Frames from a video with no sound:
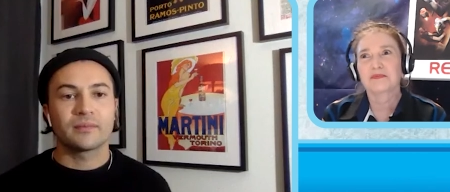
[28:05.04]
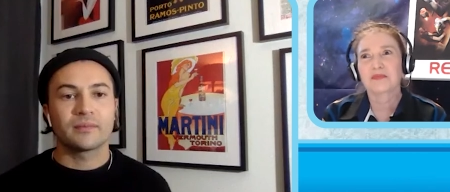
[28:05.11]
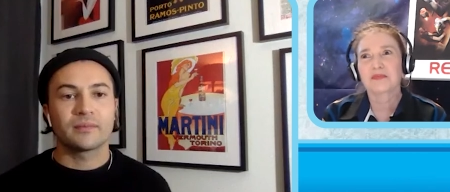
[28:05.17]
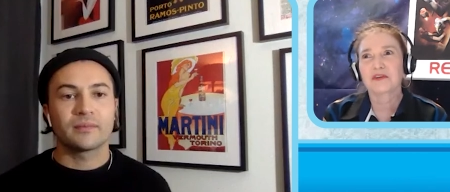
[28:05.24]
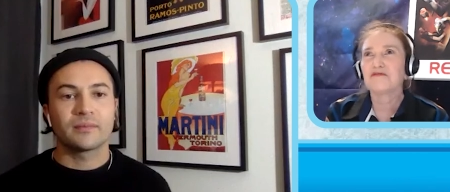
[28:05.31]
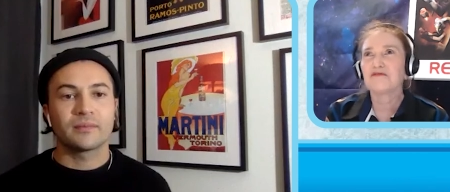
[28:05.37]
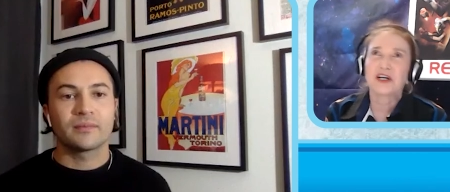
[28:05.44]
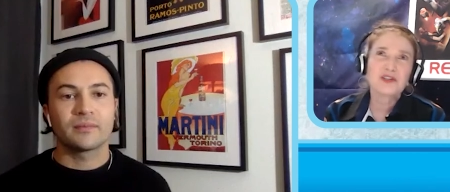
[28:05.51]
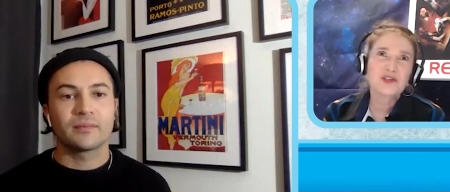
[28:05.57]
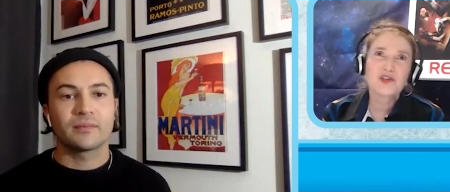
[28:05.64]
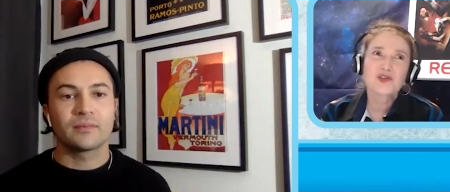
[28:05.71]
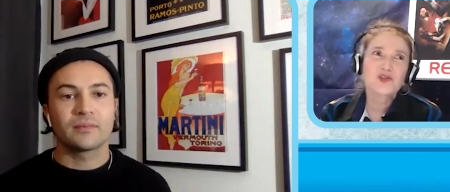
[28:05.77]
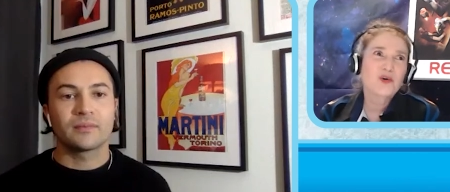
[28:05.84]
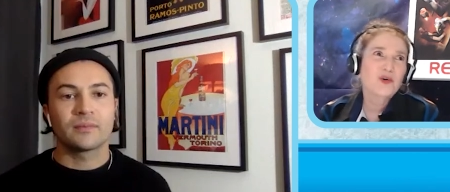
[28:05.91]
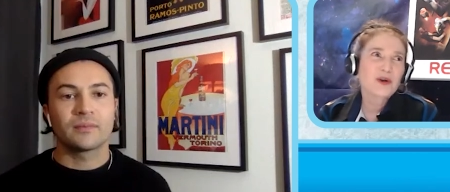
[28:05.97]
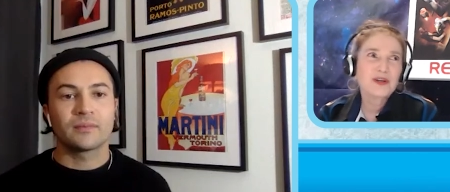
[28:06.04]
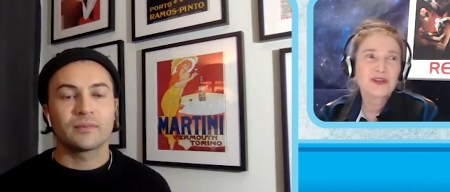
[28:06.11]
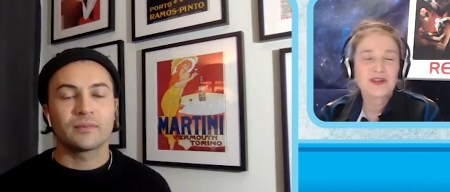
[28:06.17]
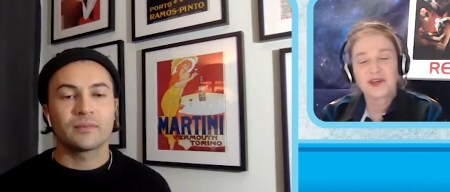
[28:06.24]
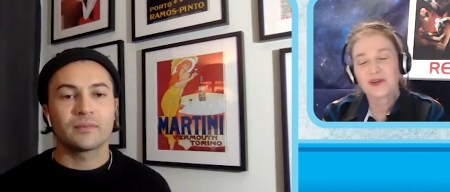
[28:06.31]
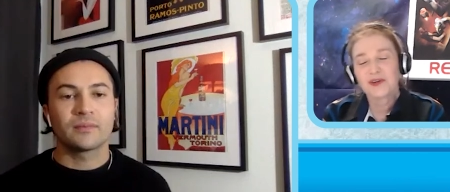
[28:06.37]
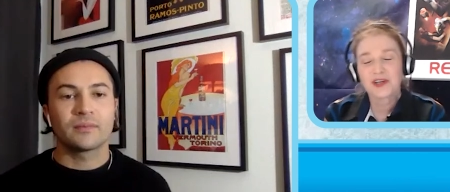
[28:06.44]
Speaker 1: fun story
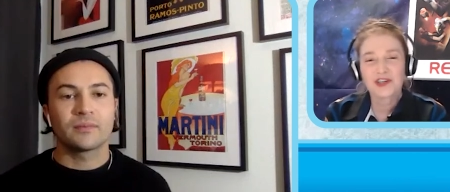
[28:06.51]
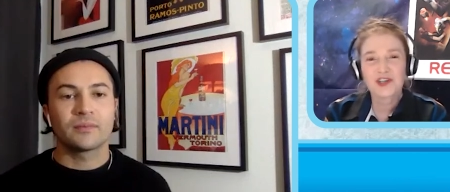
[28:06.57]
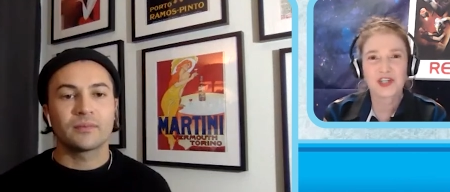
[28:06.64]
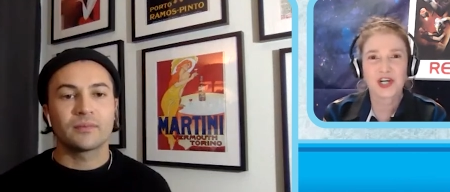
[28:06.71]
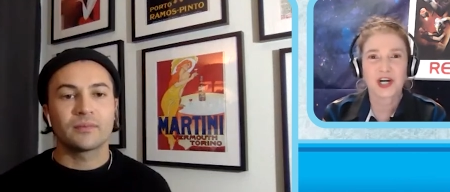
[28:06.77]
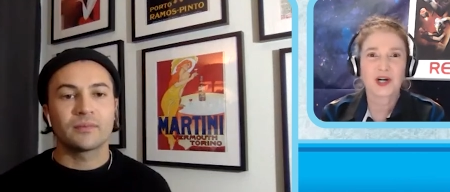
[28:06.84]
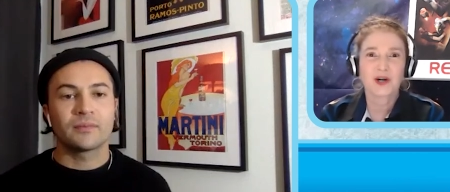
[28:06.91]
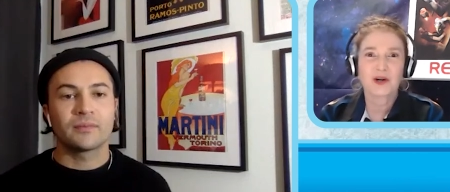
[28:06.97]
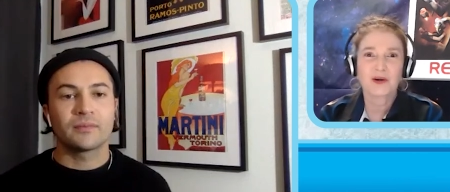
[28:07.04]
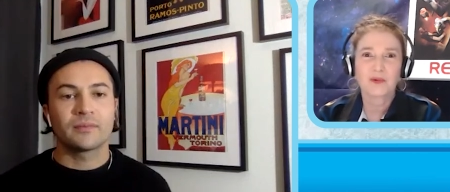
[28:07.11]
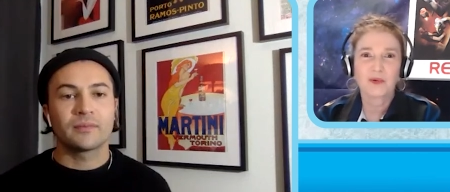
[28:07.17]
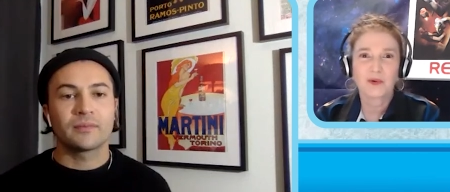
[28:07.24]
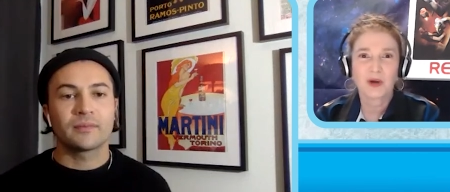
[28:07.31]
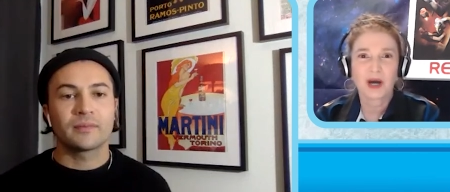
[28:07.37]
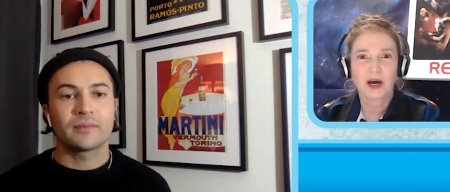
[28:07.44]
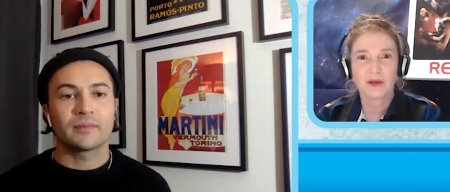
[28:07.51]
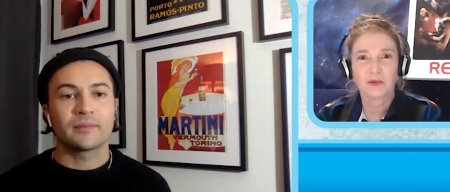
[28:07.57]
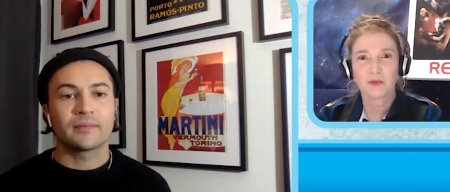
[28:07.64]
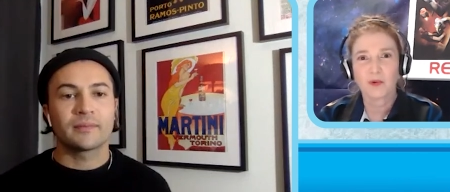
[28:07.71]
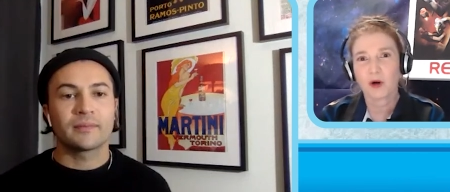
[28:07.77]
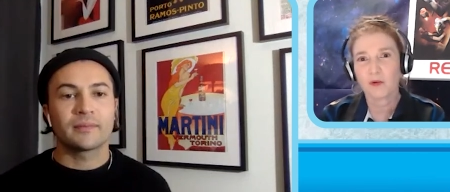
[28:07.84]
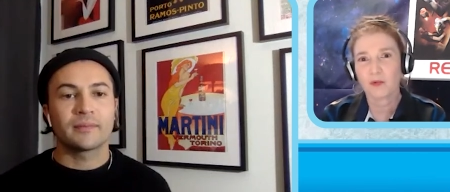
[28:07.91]
that you can share uh,
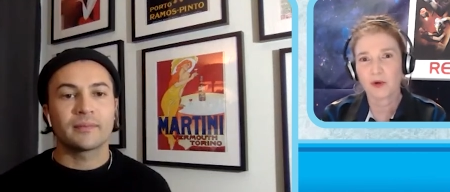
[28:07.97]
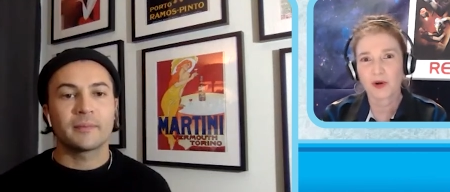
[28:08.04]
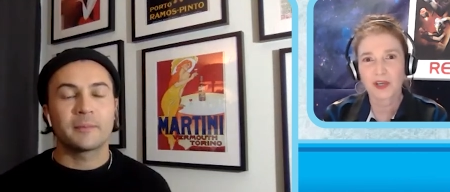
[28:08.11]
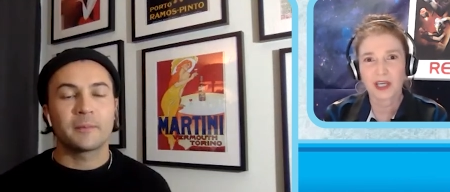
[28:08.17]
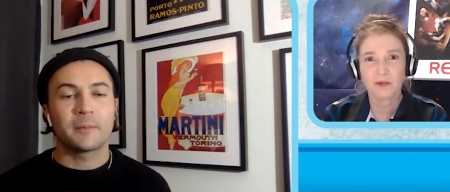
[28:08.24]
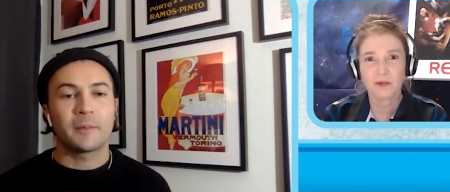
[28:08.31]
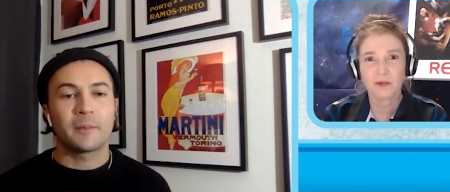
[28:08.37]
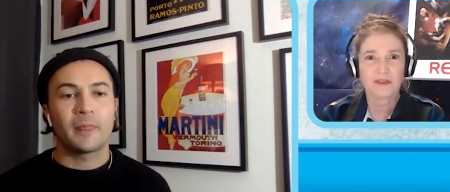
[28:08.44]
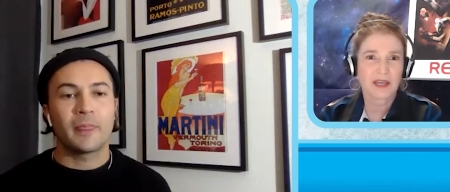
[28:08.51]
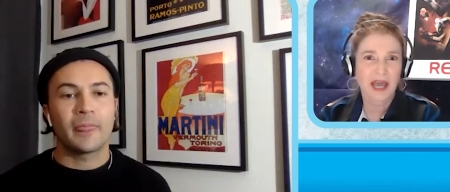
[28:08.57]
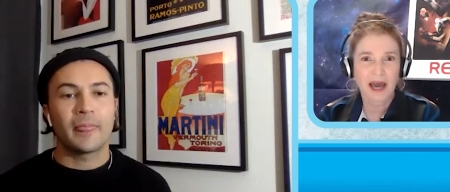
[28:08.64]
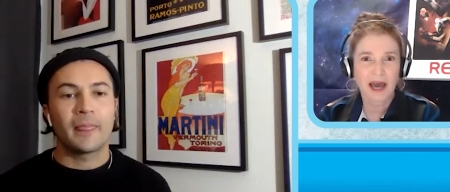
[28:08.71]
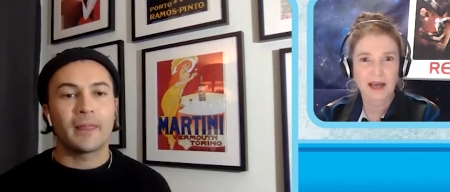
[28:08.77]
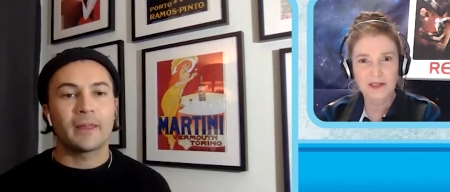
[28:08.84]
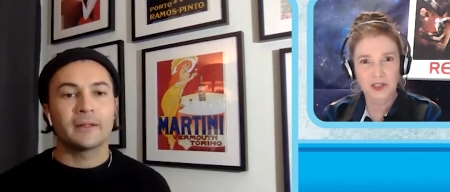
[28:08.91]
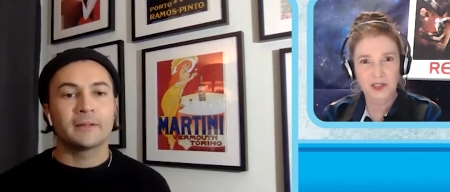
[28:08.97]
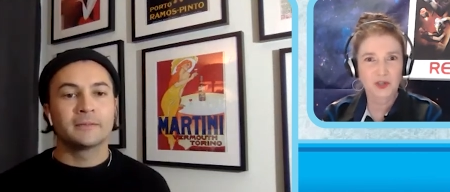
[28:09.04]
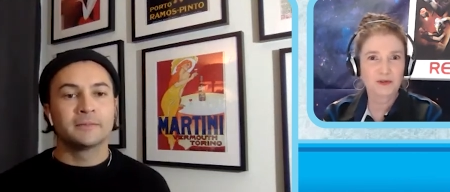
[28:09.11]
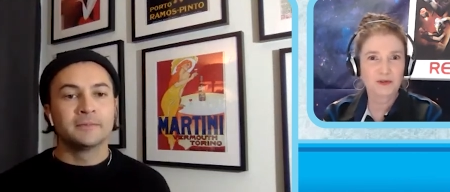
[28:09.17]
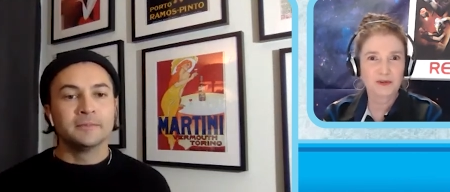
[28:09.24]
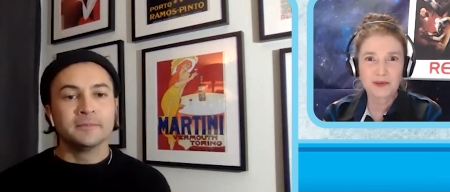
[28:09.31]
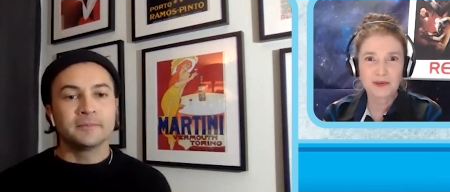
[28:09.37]
while working with the cast and
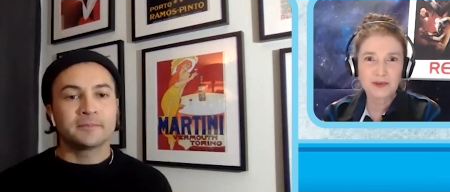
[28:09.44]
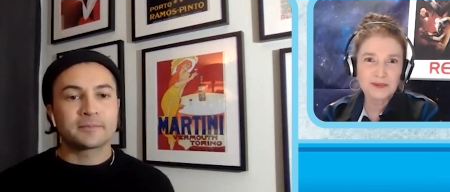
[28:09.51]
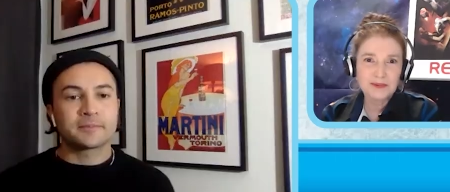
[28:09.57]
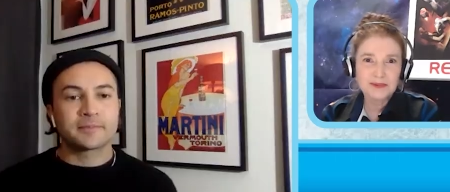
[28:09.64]
crew?